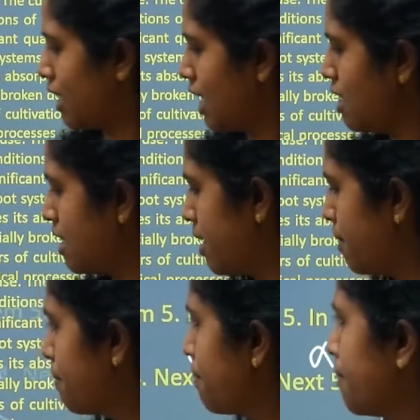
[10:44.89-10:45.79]
Yes?
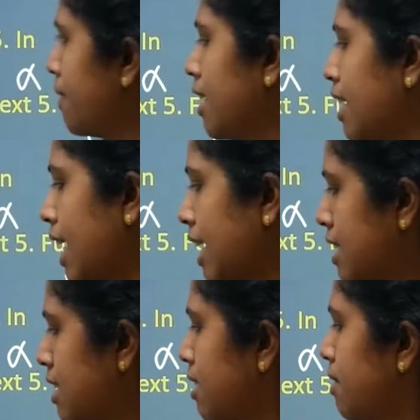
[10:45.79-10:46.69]

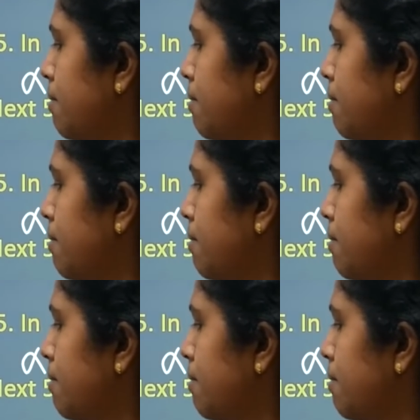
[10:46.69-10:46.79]
Next.